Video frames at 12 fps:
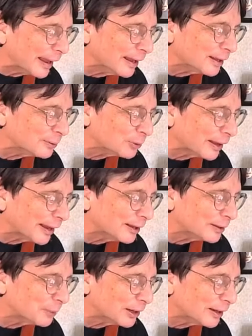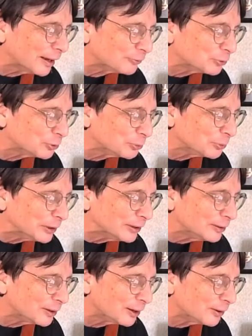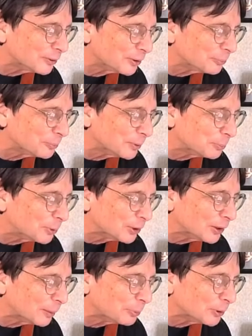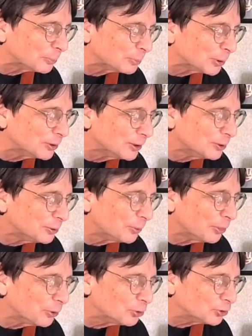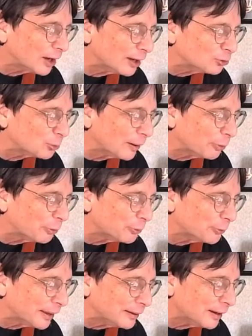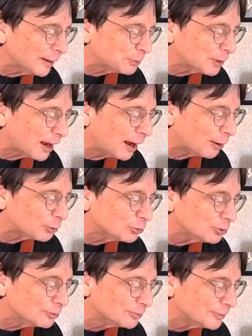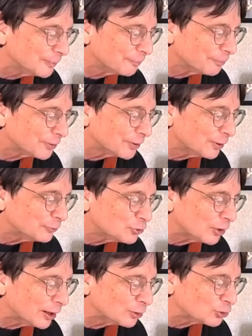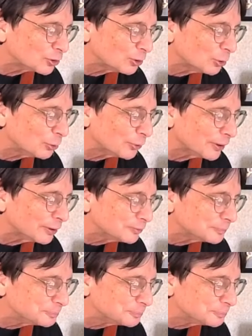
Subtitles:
Ann might have to put it up here, but when those guys went through, they kept count of Jan's clothing.